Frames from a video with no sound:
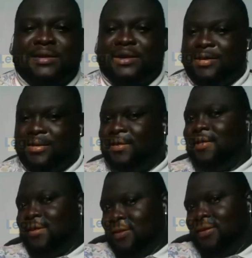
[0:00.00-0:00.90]

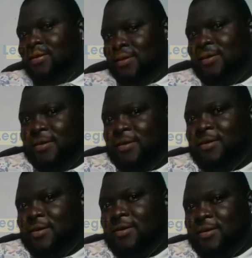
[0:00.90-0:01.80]
entertainment by the
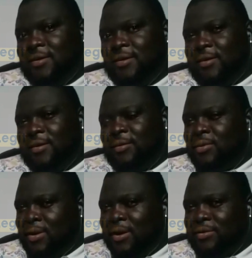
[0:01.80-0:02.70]
side. I don't know.
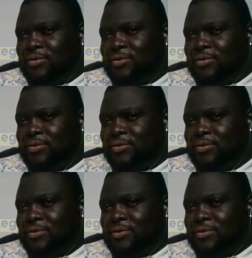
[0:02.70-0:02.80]
Okay.